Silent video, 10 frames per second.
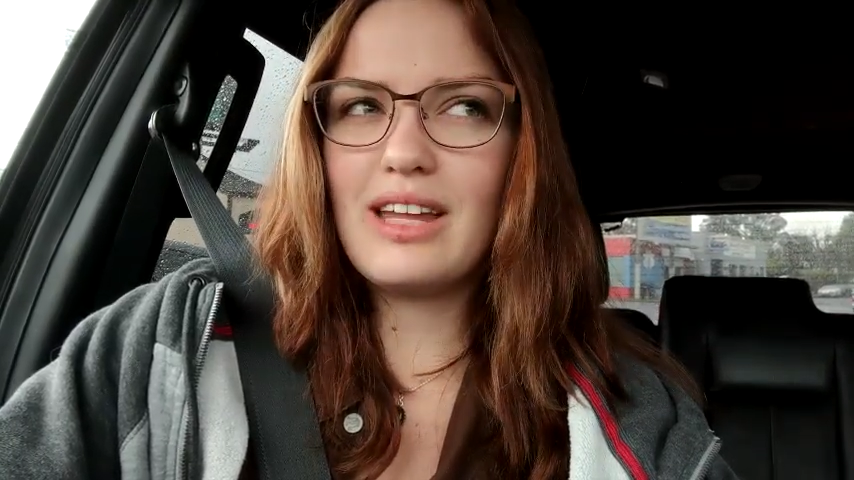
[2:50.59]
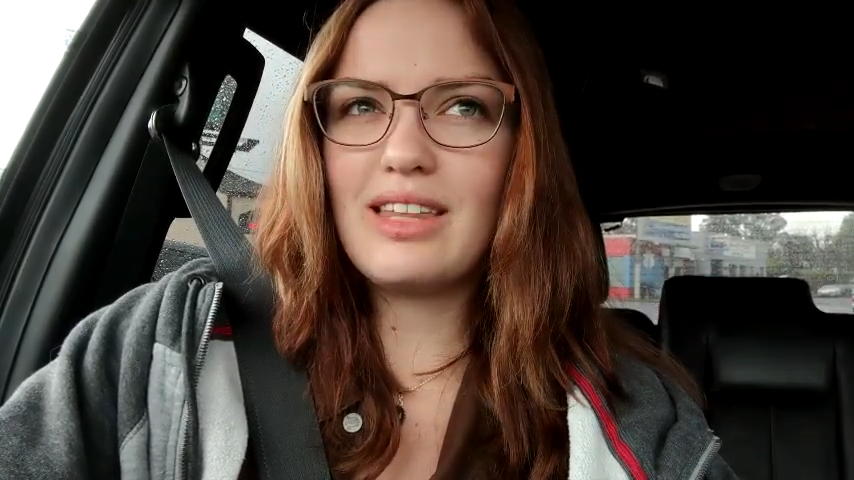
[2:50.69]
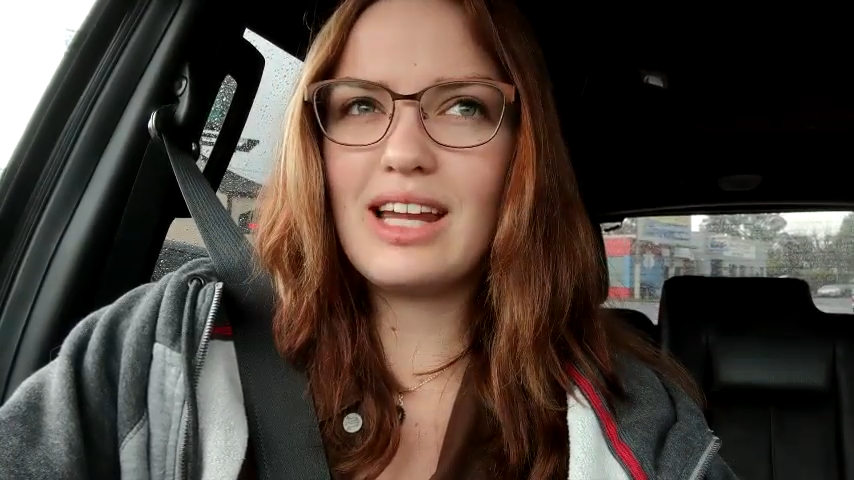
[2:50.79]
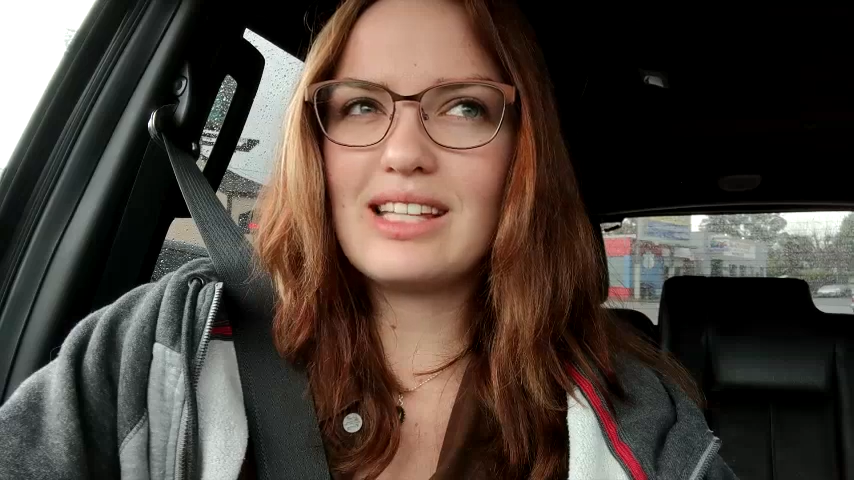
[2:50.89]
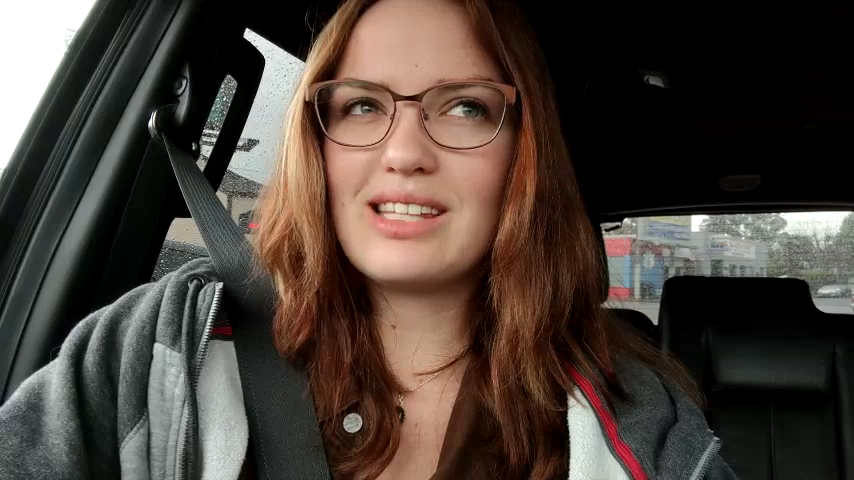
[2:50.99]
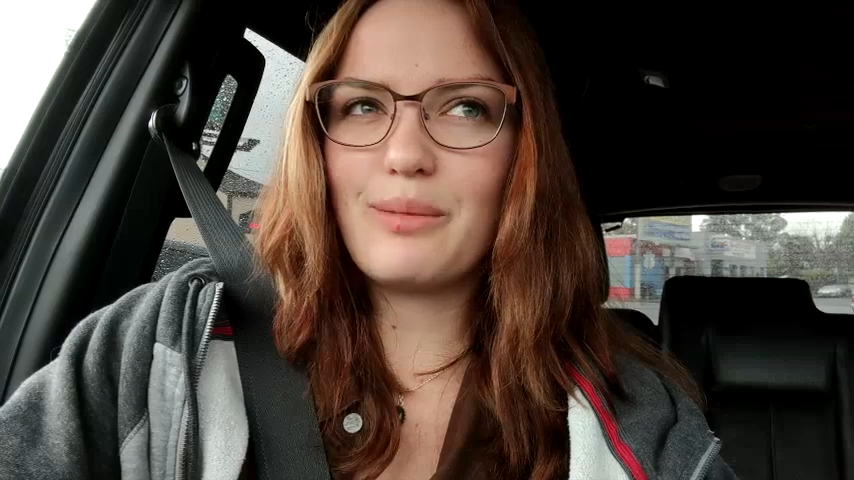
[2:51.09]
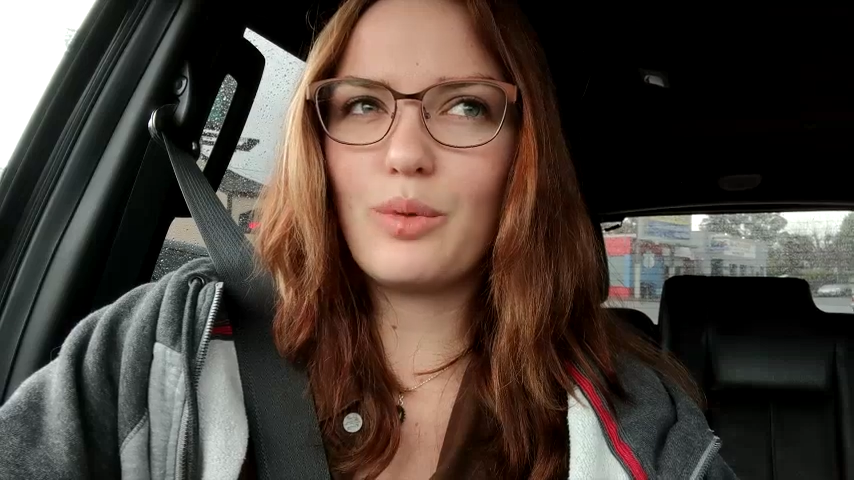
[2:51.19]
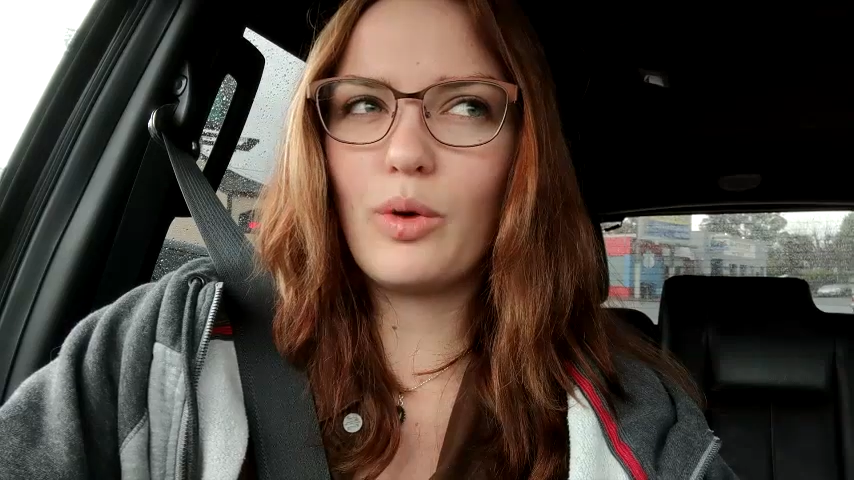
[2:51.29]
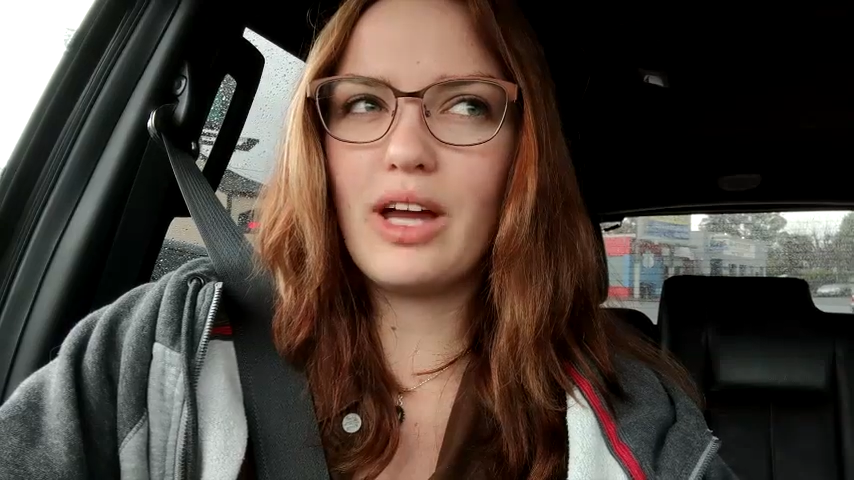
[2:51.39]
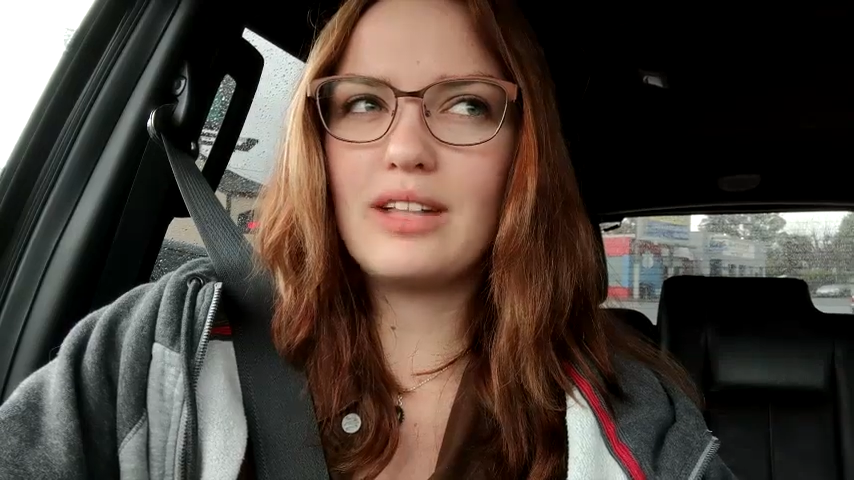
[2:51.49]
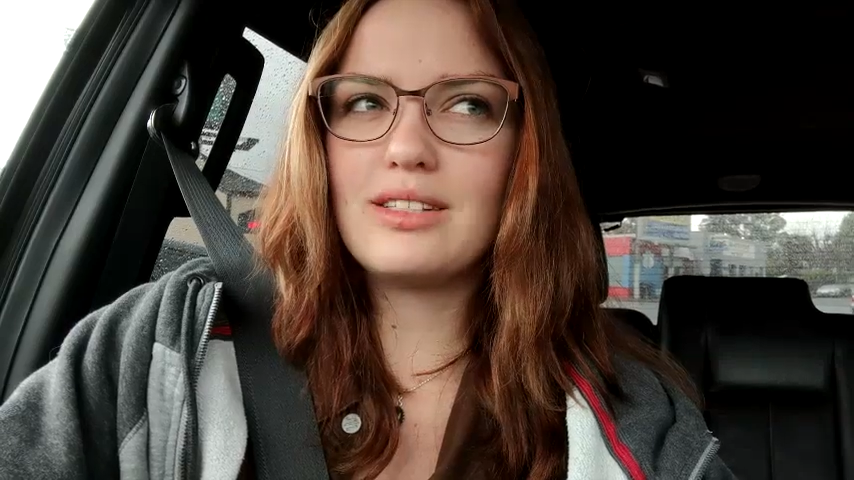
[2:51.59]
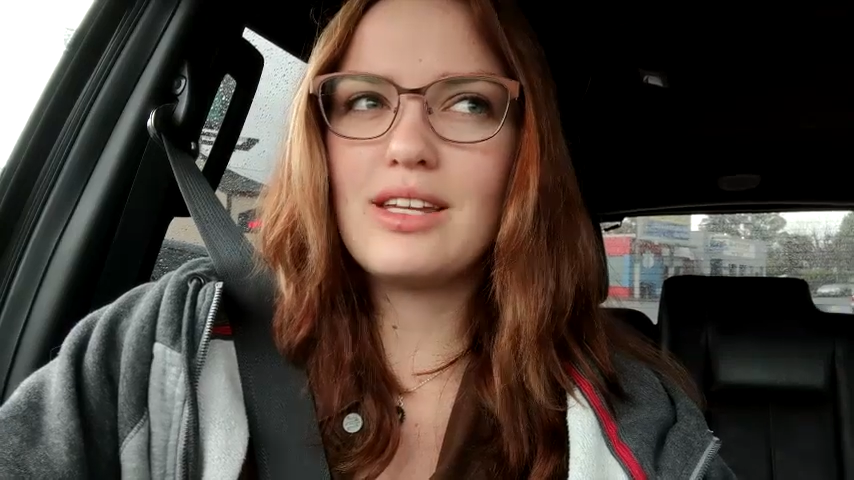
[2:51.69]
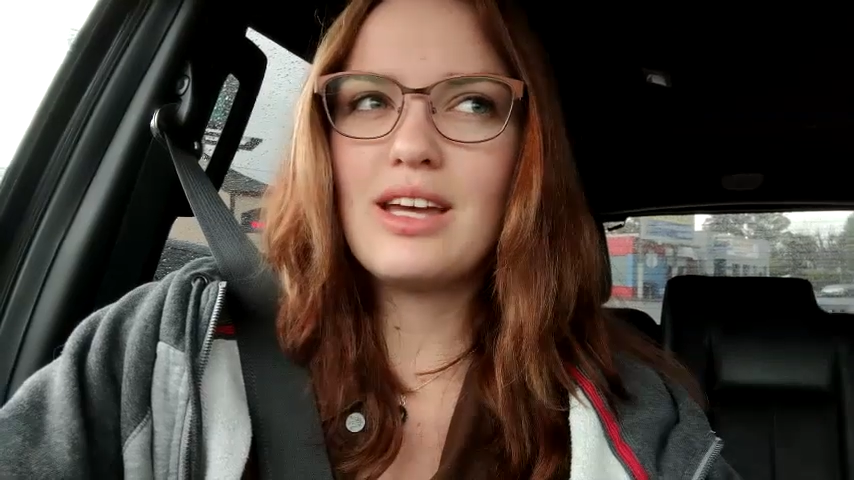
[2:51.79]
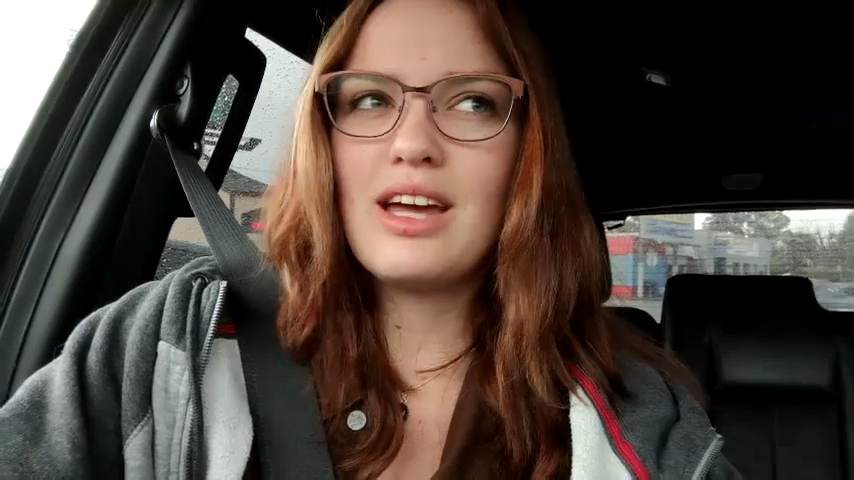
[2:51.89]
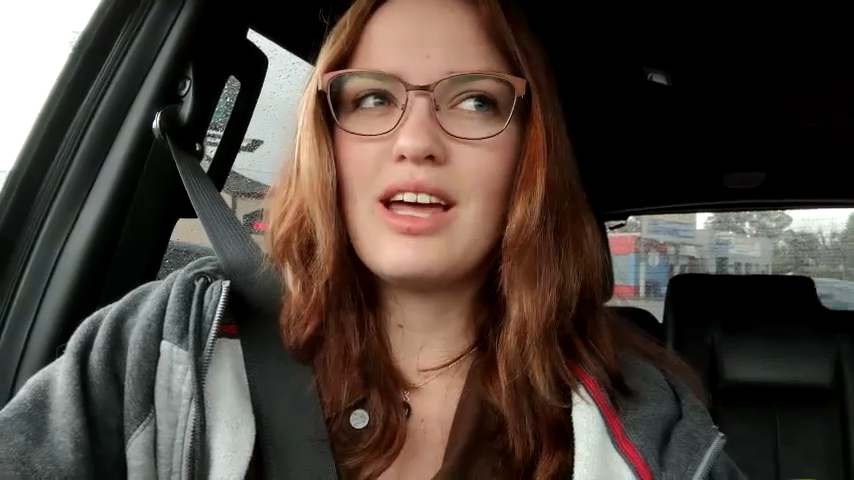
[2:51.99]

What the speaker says: and then at some point